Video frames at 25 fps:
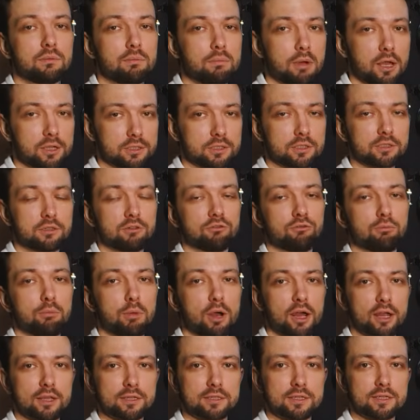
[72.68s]
positive
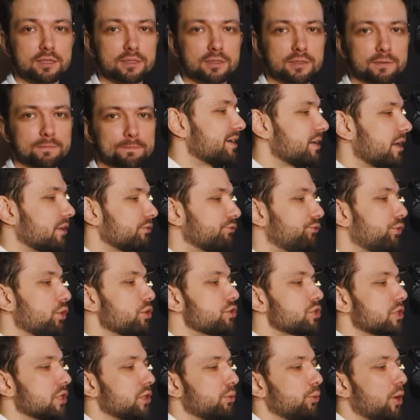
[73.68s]
biases.
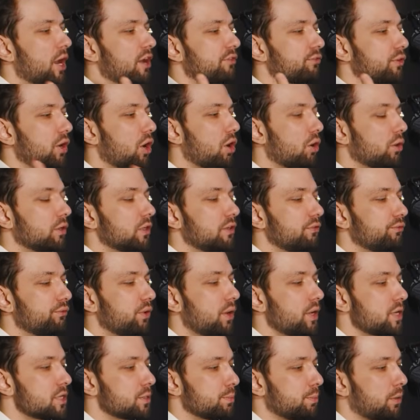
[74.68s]
Unfortunately, we have only
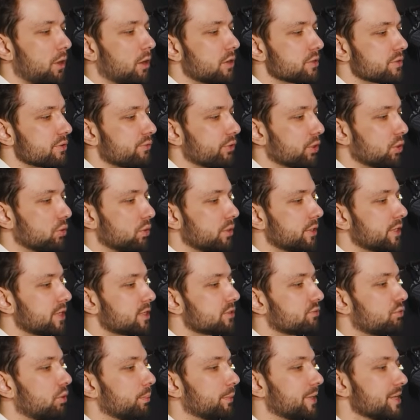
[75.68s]
very sparse
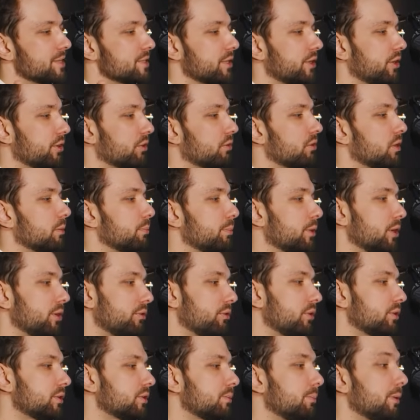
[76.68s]
recordings from his early
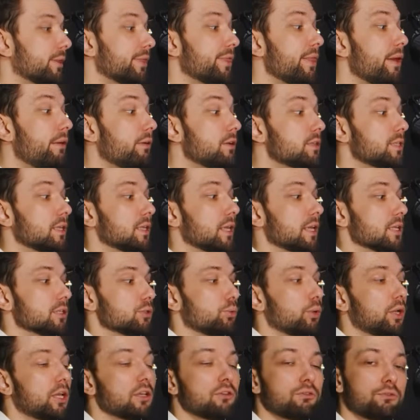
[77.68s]
period, but
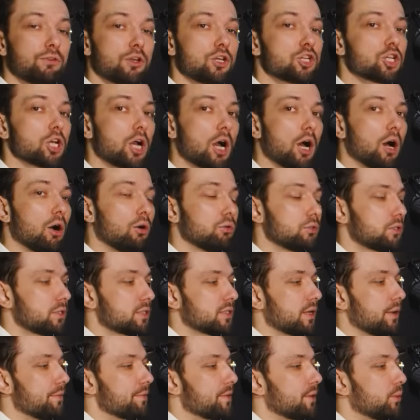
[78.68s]
nevertheless, we can fish out
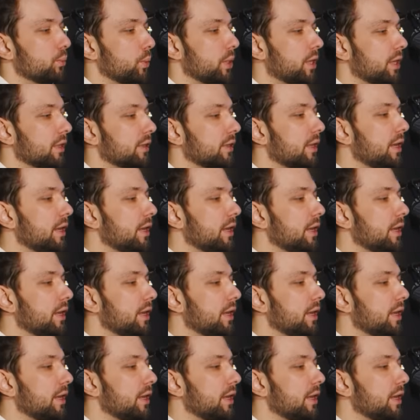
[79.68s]
something, we can